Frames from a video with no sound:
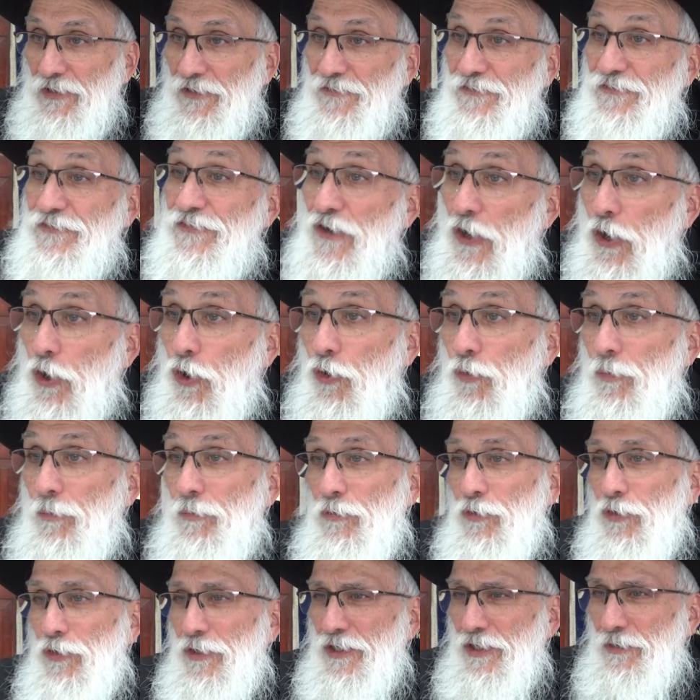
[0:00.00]
the
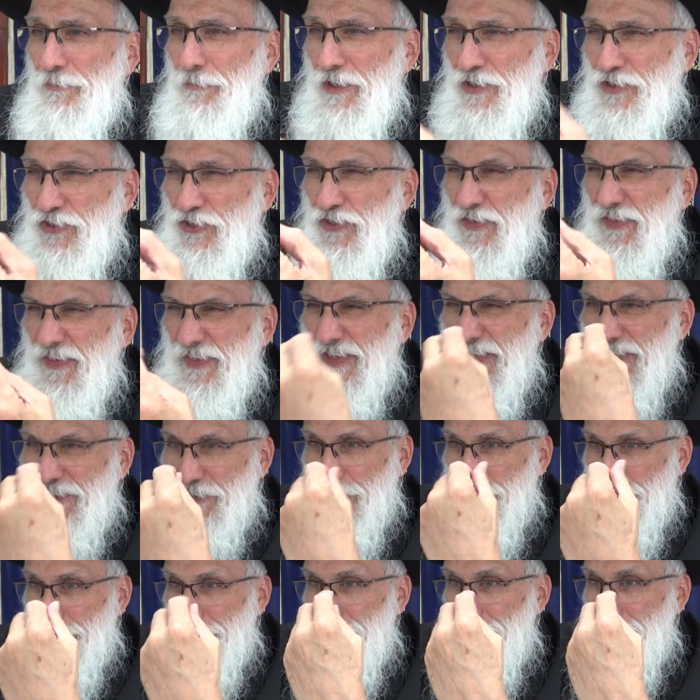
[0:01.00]
foam or they're much
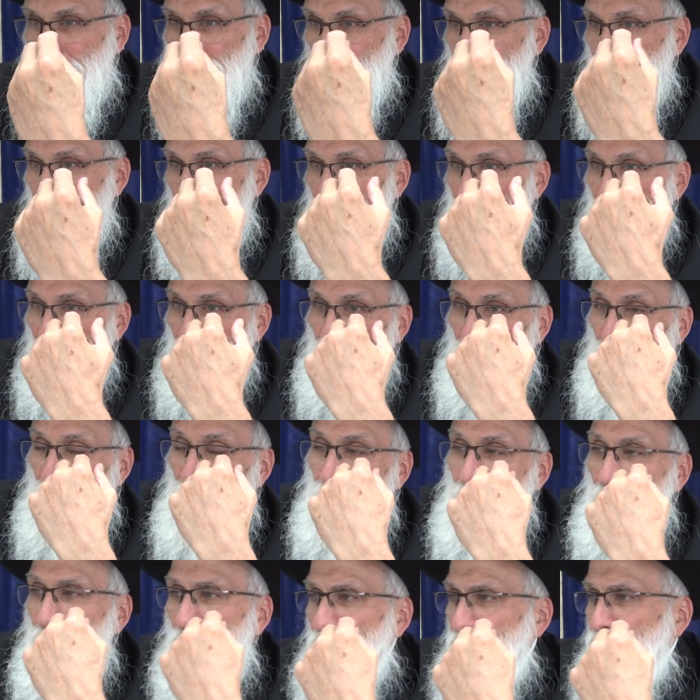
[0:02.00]
thicker.
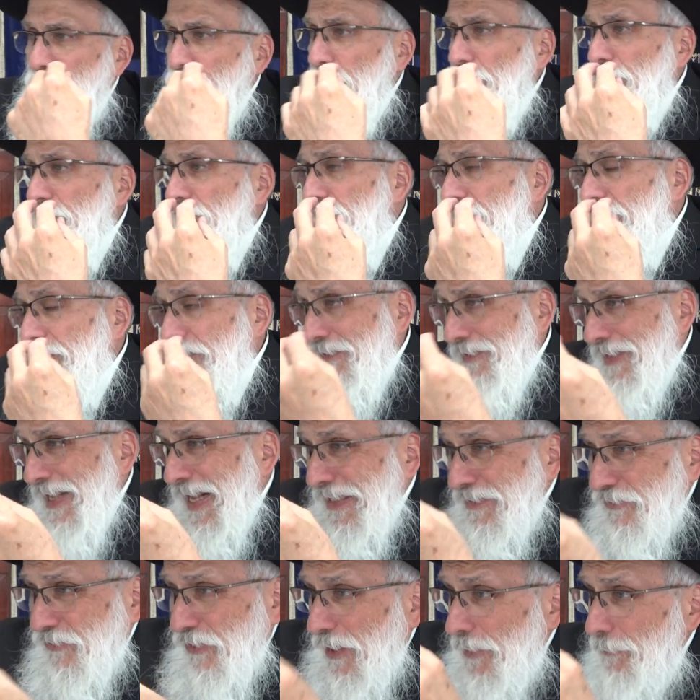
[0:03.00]
So
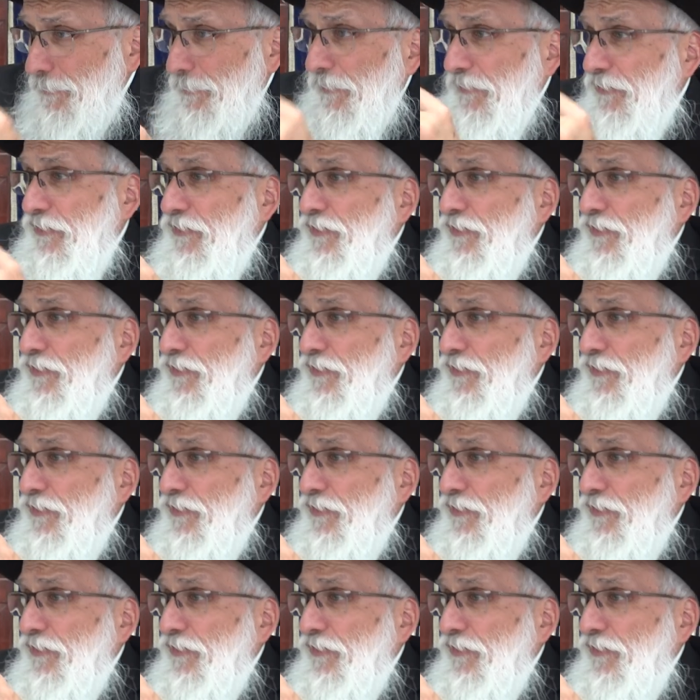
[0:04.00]
that type of